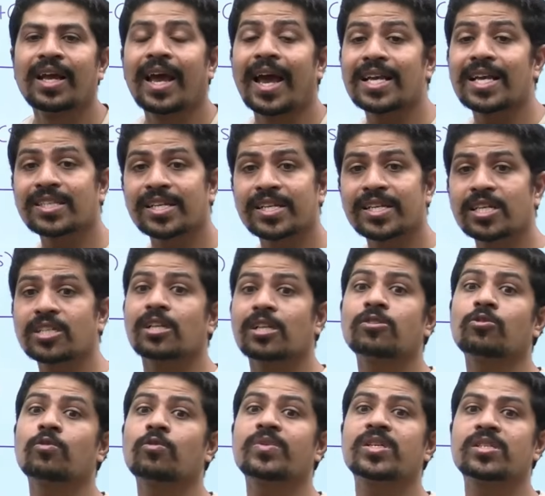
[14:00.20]
As the initial
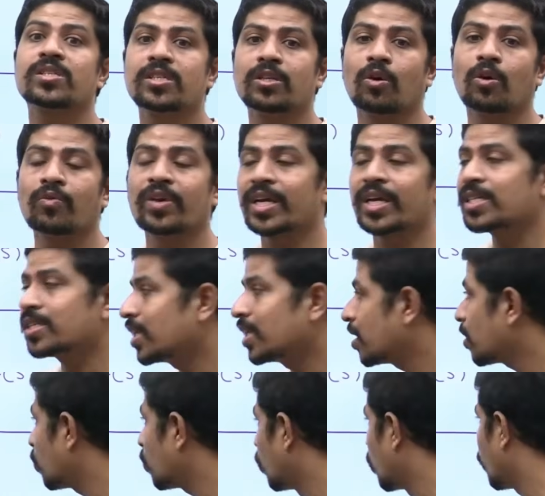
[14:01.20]
slope is 0, we can say
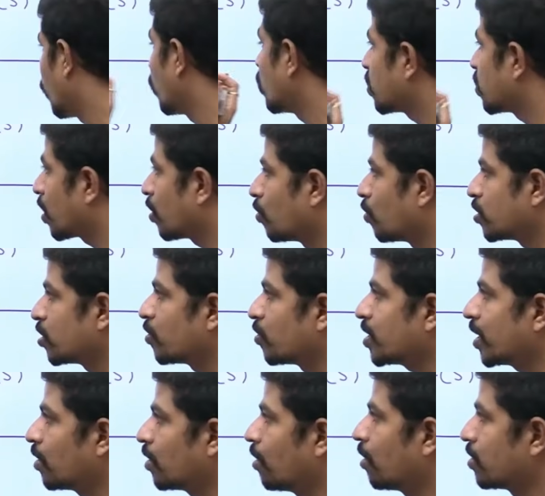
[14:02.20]
that no poles or no
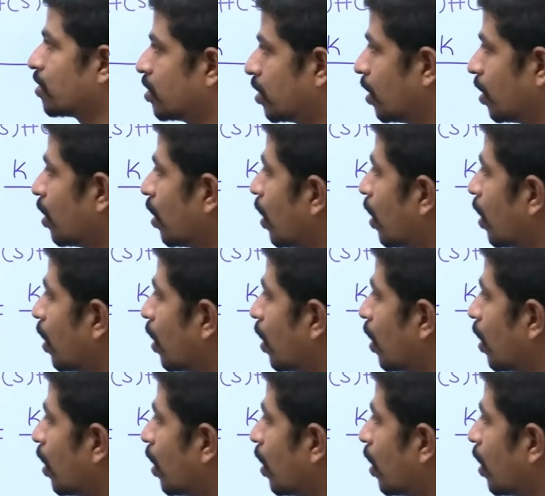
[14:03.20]
zeros at the origin.